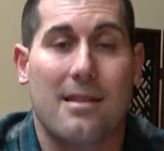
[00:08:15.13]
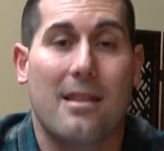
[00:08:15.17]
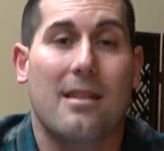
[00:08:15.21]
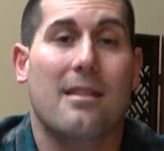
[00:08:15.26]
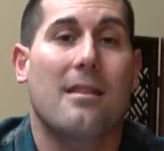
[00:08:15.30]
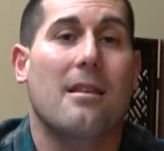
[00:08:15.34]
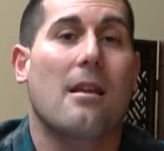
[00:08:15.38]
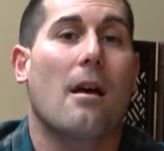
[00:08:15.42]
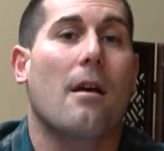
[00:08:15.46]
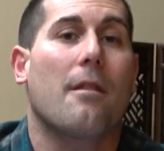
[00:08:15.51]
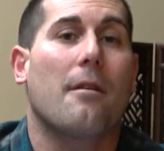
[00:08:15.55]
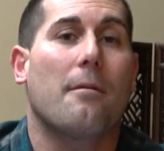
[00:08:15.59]
that
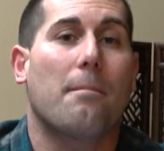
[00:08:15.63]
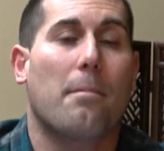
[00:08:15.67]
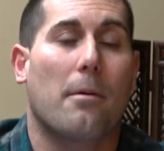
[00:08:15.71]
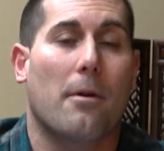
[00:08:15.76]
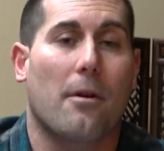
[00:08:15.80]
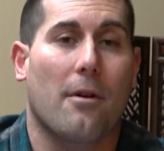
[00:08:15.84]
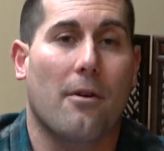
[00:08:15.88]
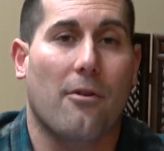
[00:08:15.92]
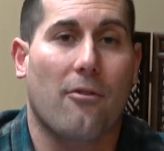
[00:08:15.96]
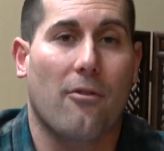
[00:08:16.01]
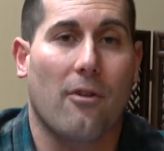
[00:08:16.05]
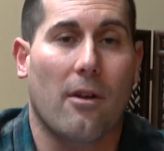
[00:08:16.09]
the other
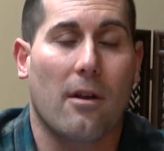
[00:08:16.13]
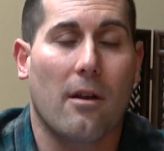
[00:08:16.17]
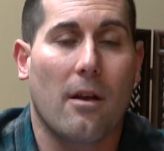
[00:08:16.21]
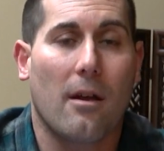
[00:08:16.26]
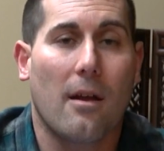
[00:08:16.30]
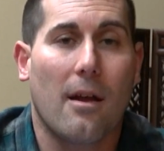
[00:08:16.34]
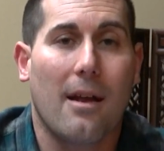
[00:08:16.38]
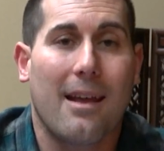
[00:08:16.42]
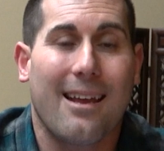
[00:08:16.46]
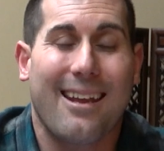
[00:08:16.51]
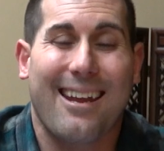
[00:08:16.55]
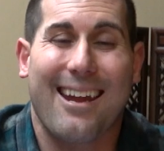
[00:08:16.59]
person
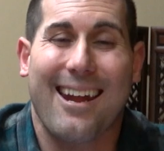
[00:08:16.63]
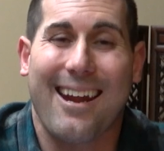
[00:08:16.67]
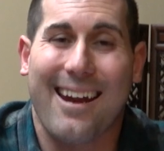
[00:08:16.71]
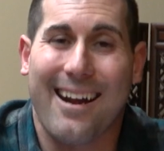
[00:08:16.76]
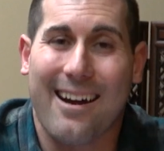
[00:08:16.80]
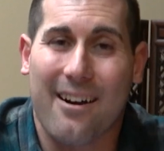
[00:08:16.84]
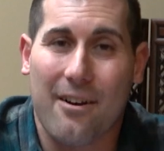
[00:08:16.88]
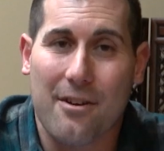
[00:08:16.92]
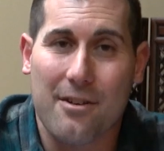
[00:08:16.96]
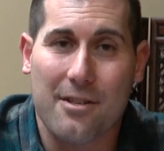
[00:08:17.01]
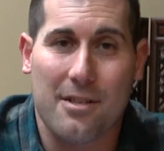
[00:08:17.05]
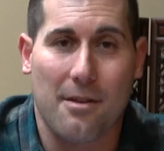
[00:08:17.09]

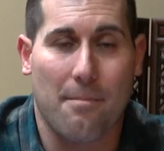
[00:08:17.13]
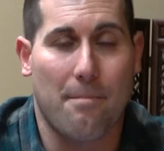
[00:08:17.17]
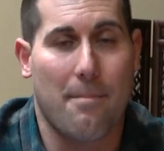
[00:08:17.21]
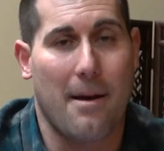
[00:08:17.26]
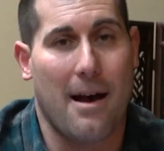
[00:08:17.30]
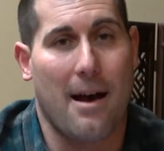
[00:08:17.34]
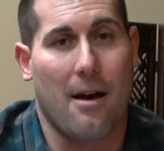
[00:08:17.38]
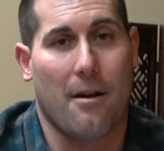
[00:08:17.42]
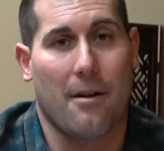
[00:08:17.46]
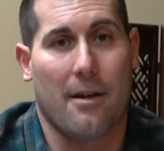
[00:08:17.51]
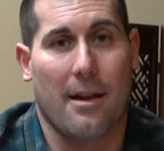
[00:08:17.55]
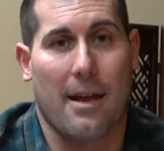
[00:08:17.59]
cares about.